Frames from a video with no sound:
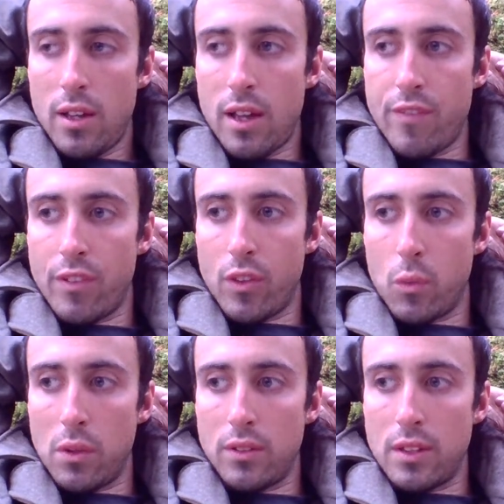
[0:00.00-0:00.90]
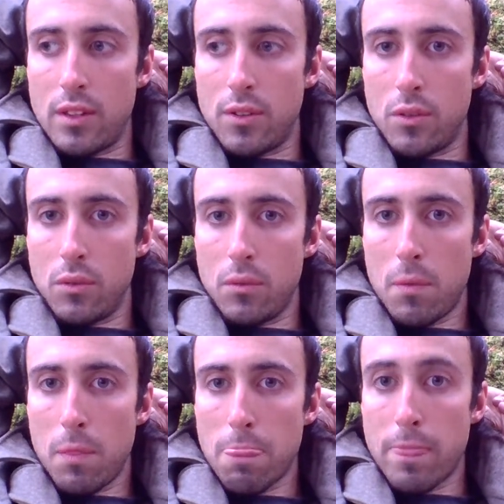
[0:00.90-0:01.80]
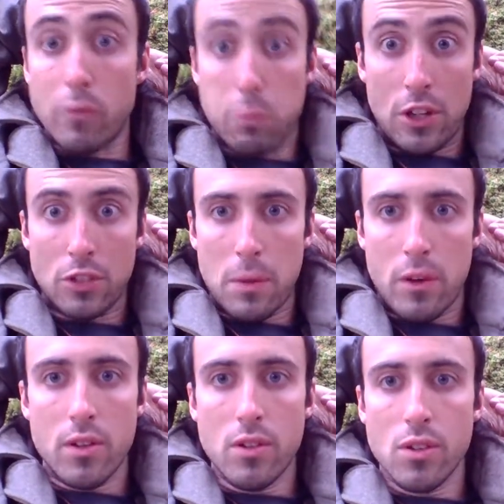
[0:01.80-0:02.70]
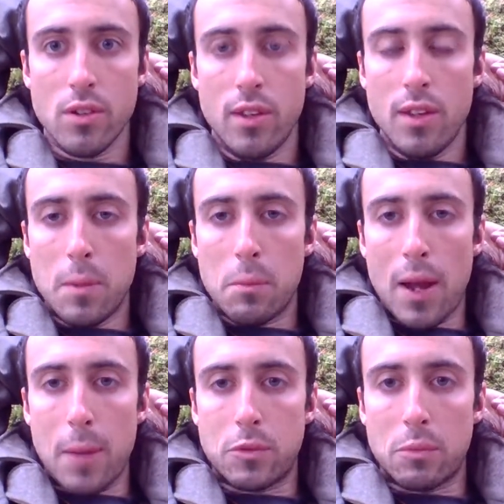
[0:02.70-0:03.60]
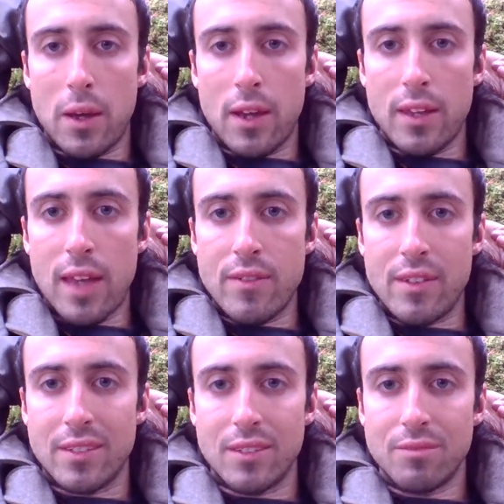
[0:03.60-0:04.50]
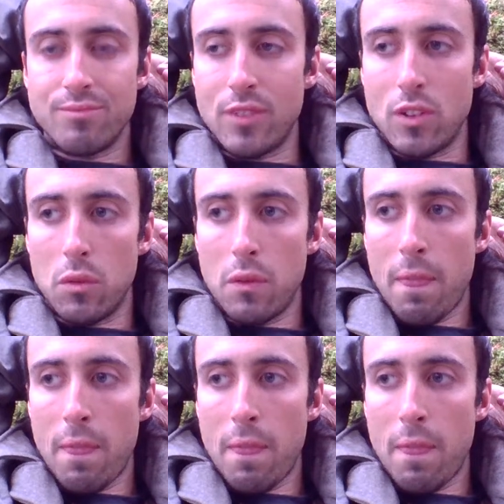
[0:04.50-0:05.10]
I feel that we'll need to replace marriage, perhaps by having, you know,